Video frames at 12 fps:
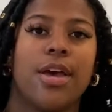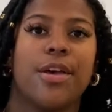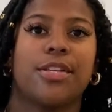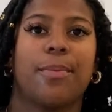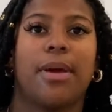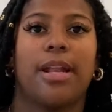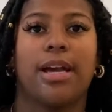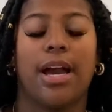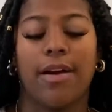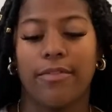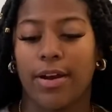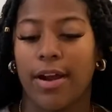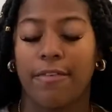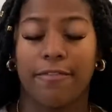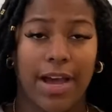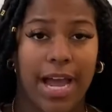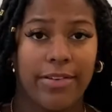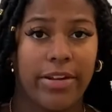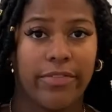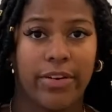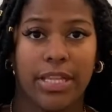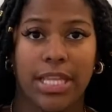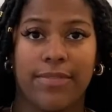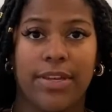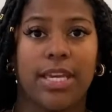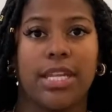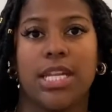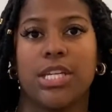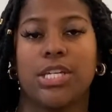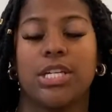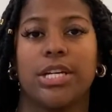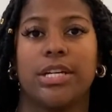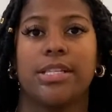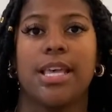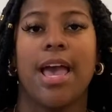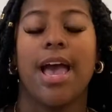So I'm gonna cover 5 different leave-in conditioners.